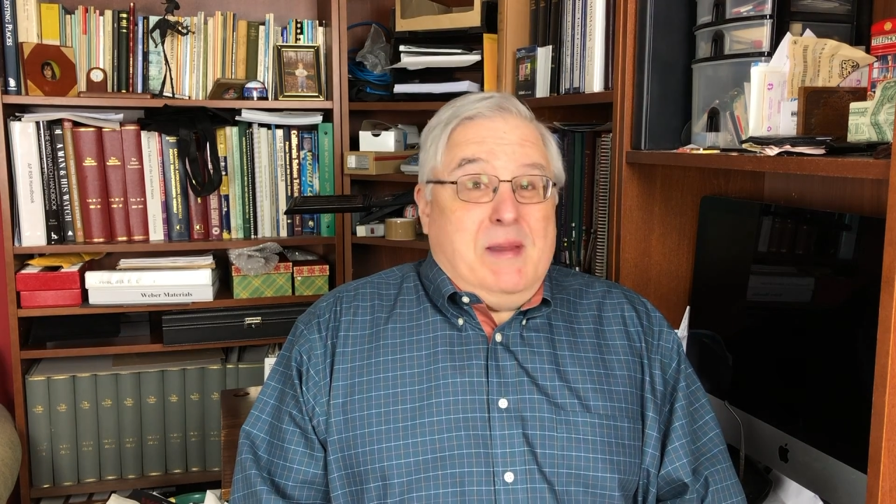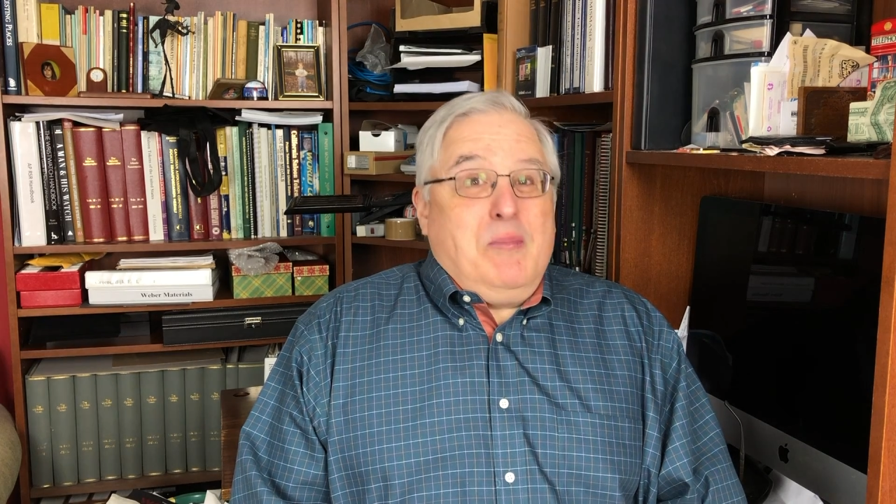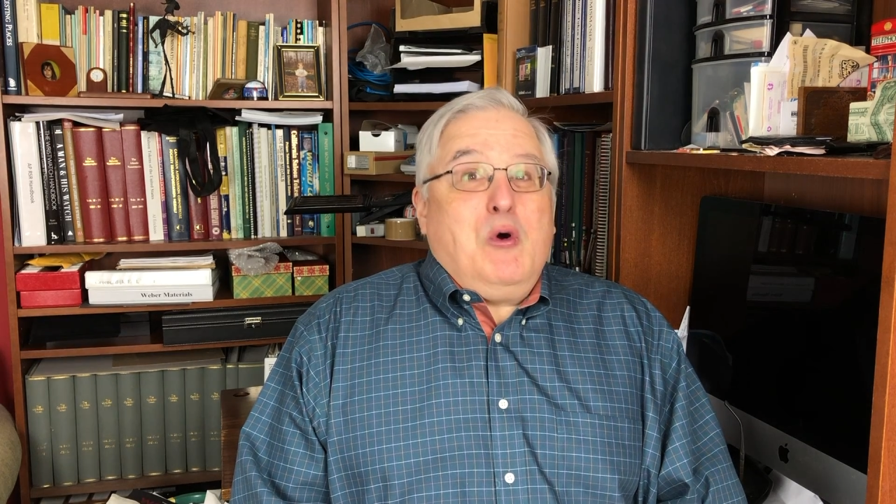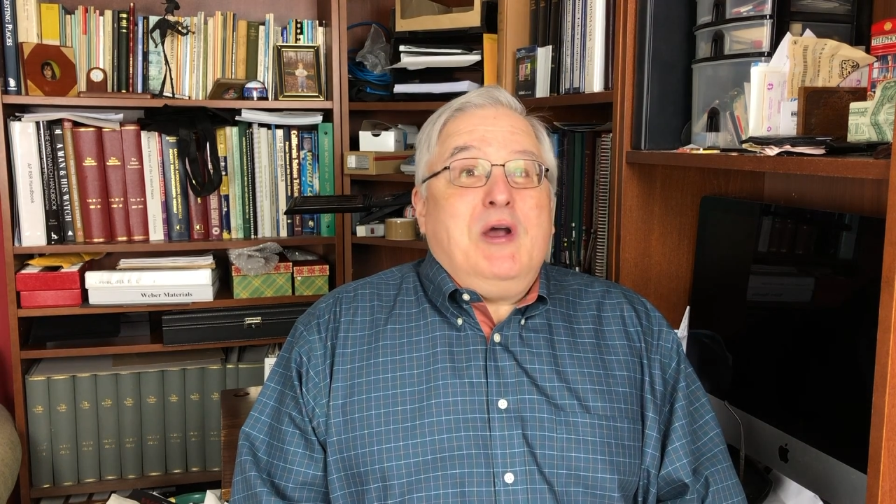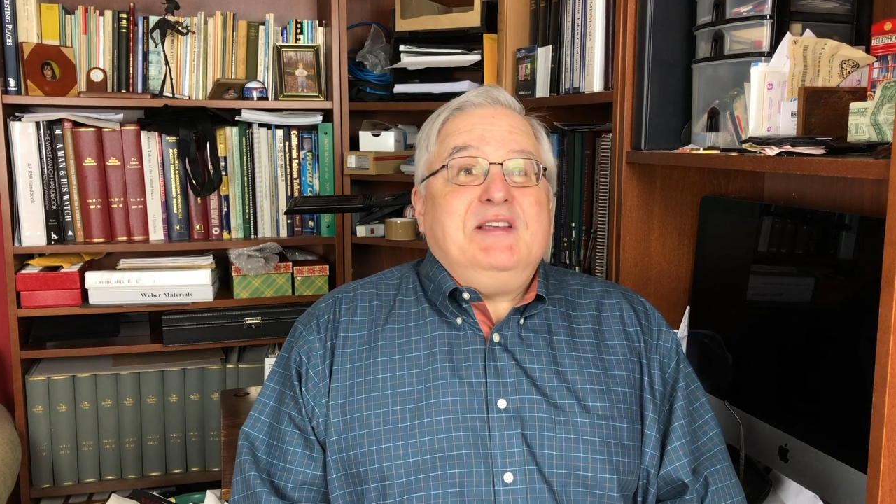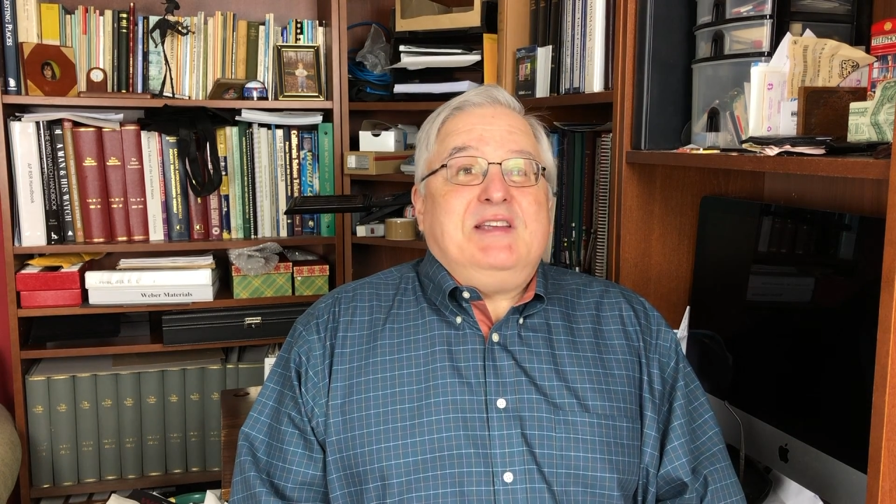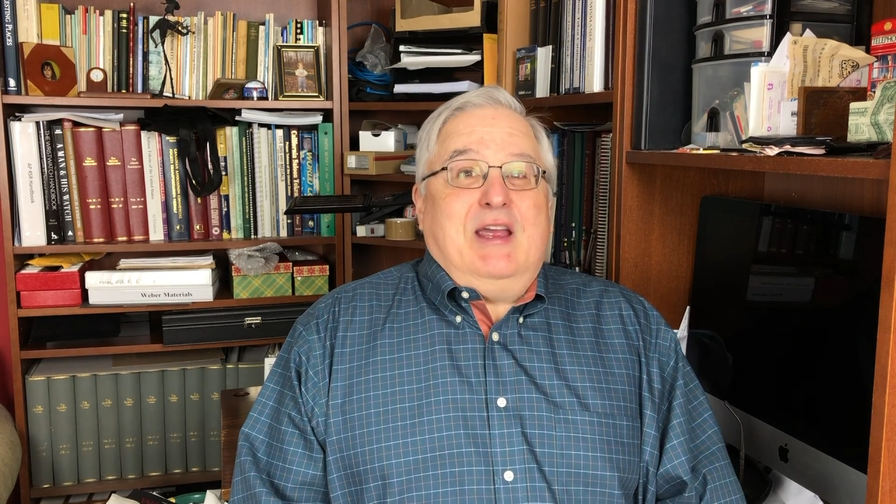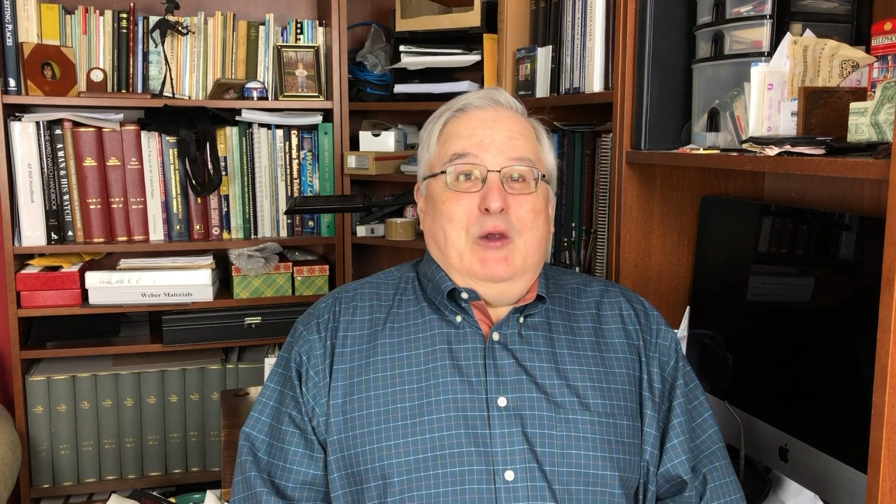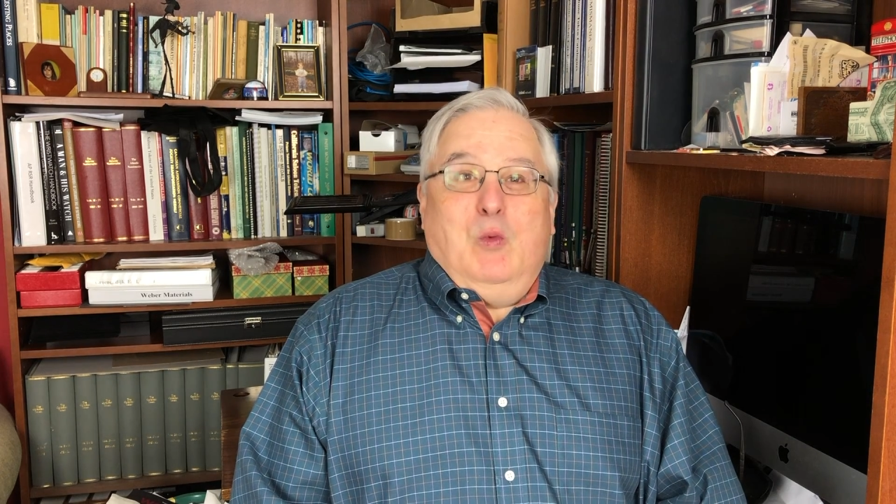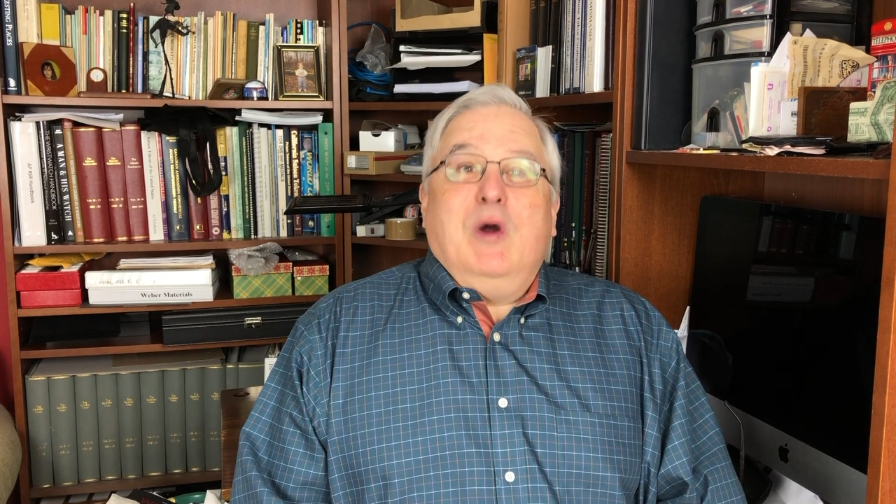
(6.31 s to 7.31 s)
boys
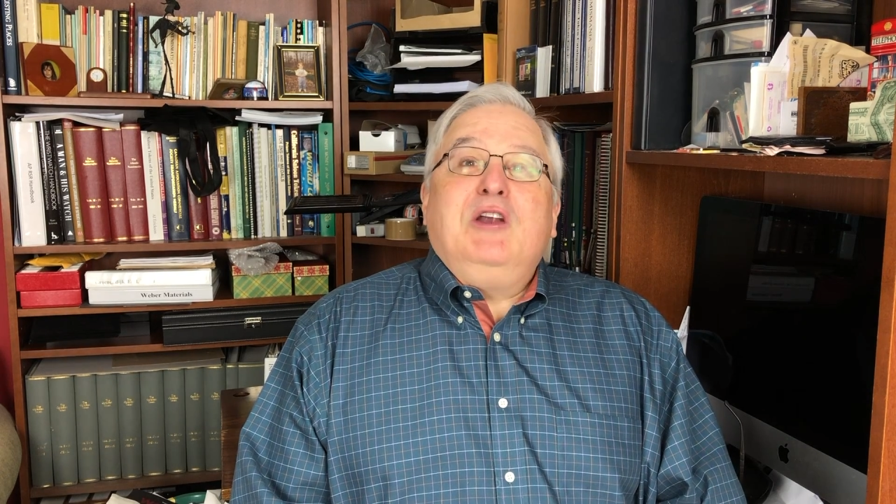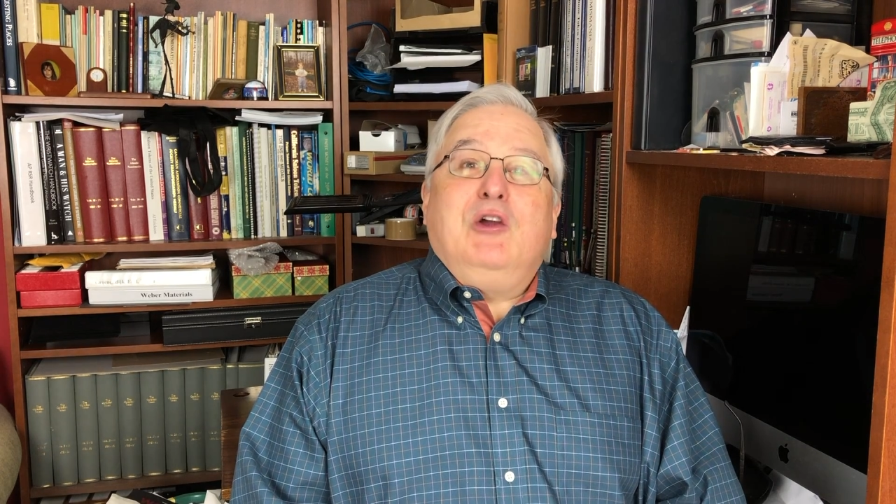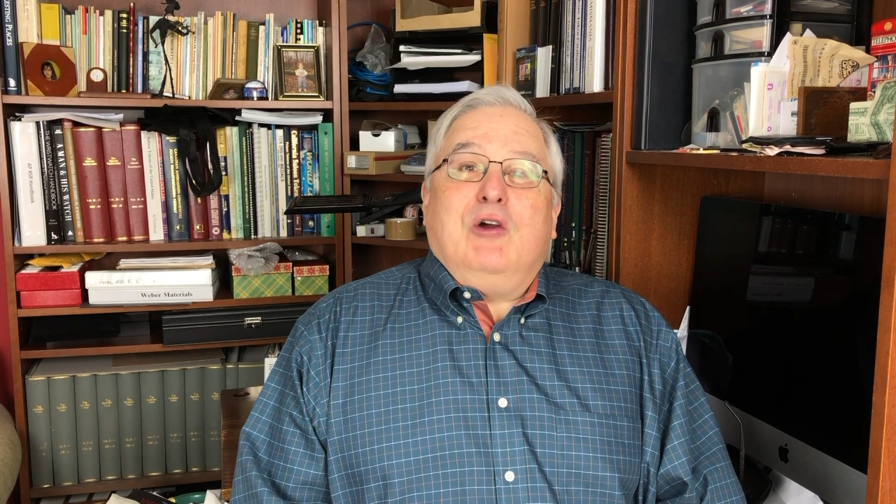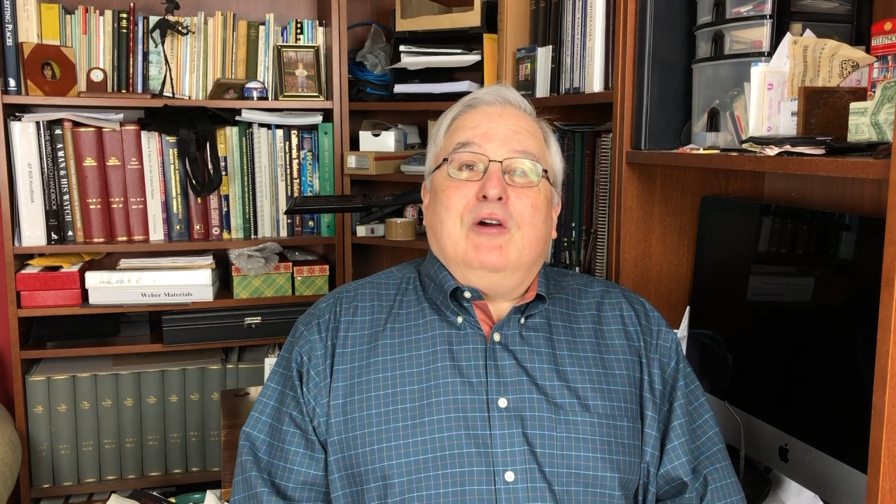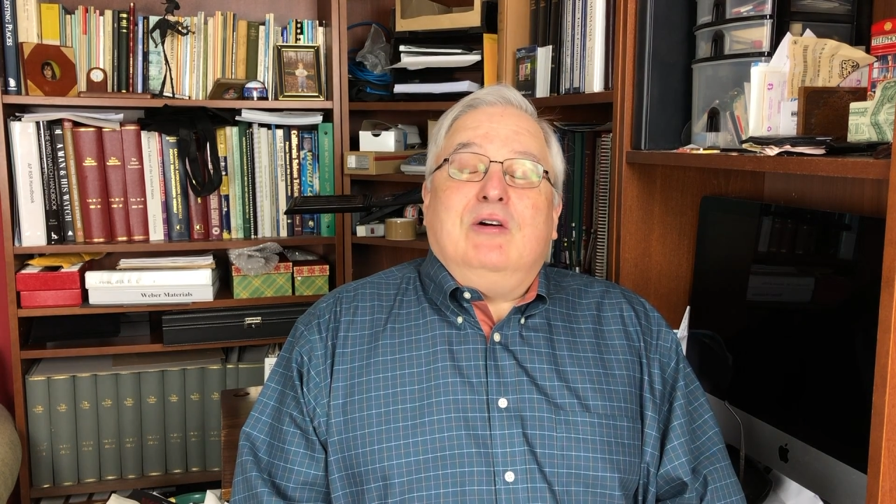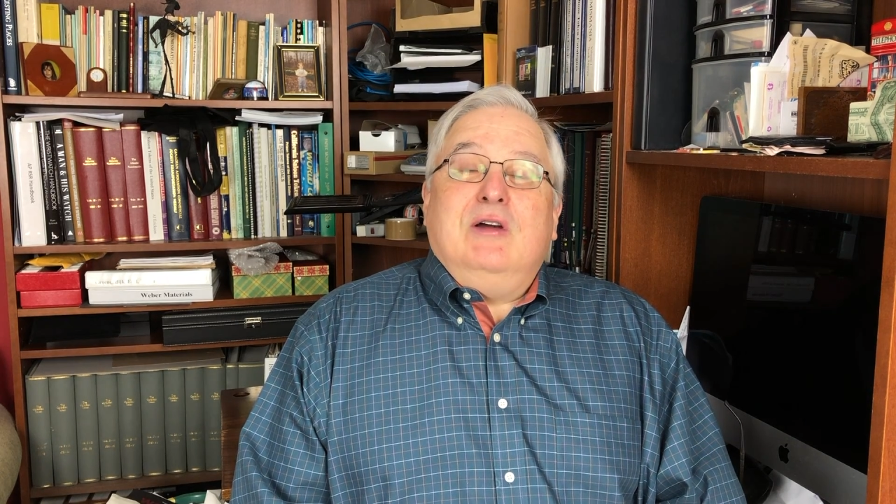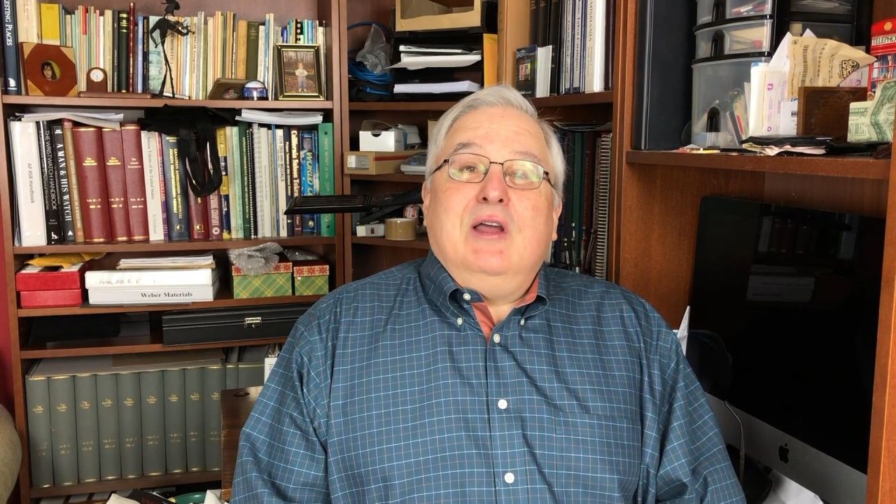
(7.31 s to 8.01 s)
and one girl.